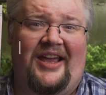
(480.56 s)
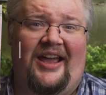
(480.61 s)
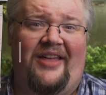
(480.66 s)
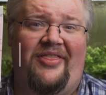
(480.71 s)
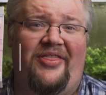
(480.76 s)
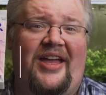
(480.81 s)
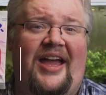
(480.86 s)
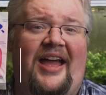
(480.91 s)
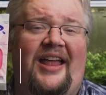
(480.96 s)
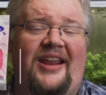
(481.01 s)

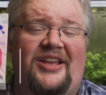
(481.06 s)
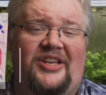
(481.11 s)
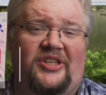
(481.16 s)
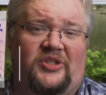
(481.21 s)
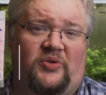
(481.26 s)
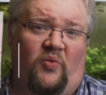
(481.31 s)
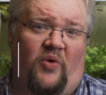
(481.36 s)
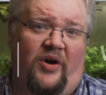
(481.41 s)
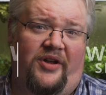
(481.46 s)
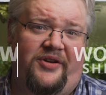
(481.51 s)
And that
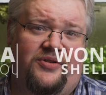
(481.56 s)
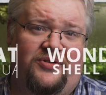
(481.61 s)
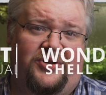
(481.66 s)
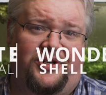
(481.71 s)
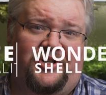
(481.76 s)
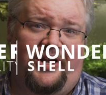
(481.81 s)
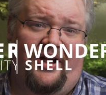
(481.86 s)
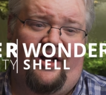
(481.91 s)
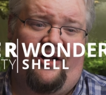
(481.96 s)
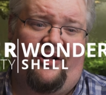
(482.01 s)
is
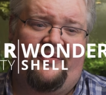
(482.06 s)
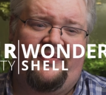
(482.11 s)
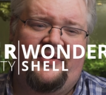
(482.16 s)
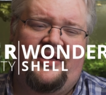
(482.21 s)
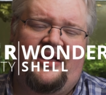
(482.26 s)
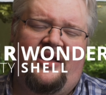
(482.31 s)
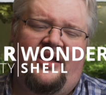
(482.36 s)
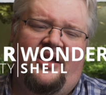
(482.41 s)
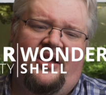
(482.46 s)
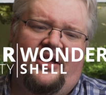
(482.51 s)
Wondershell.
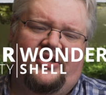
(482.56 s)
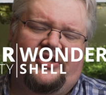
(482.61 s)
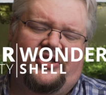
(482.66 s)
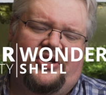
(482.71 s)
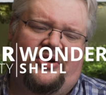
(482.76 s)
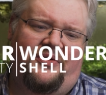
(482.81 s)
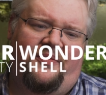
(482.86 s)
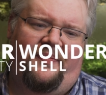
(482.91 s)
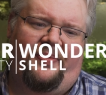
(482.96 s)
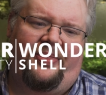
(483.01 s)

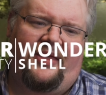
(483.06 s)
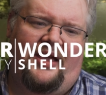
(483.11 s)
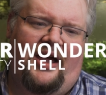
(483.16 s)
So